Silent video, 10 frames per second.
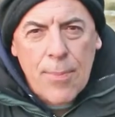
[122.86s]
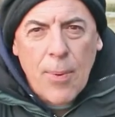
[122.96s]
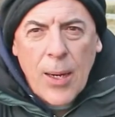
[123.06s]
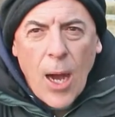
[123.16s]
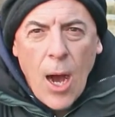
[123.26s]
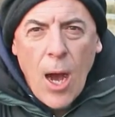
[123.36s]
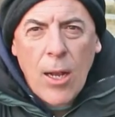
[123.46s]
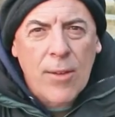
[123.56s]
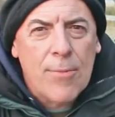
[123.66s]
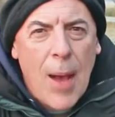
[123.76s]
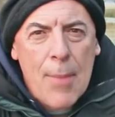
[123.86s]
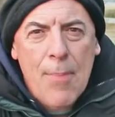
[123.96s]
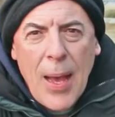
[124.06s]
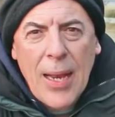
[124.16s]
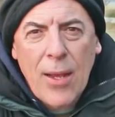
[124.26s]
to bring all of my
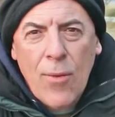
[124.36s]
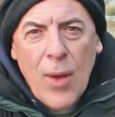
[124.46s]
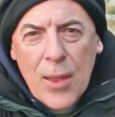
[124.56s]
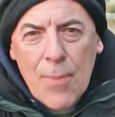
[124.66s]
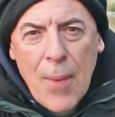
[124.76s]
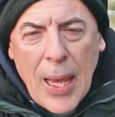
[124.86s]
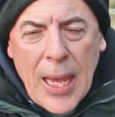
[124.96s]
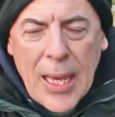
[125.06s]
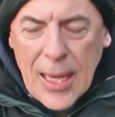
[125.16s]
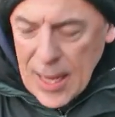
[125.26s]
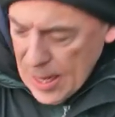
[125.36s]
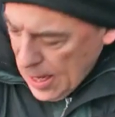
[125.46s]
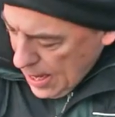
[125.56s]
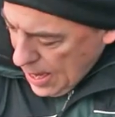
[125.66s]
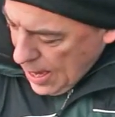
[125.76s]
bedding with me
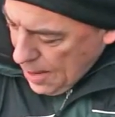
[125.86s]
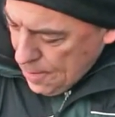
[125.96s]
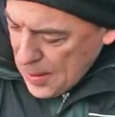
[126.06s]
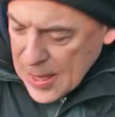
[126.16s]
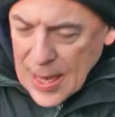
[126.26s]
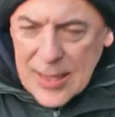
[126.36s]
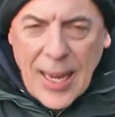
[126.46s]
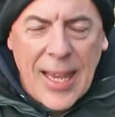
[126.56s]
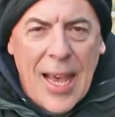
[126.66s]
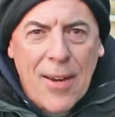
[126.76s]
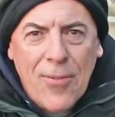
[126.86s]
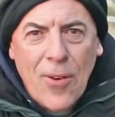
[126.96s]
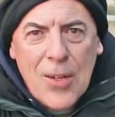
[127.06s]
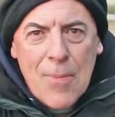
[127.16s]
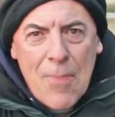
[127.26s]
because I can't
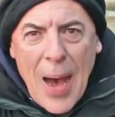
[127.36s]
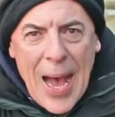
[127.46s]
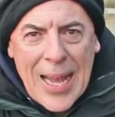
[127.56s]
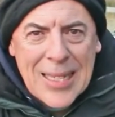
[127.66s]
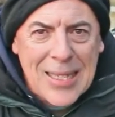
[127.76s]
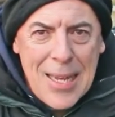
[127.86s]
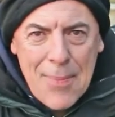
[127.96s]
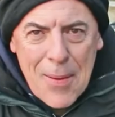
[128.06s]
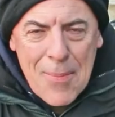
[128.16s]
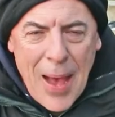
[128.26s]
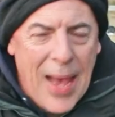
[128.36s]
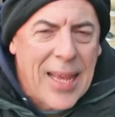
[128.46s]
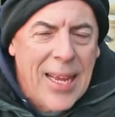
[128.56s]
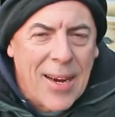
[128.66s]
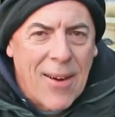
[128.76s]
afford to buy a sleeping
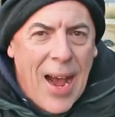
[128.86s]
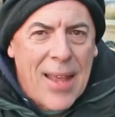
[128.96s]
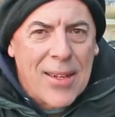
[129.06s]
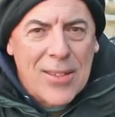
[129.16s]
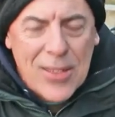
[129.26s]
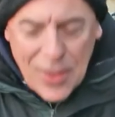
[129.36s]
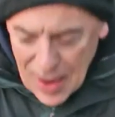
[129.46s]
bag here either. So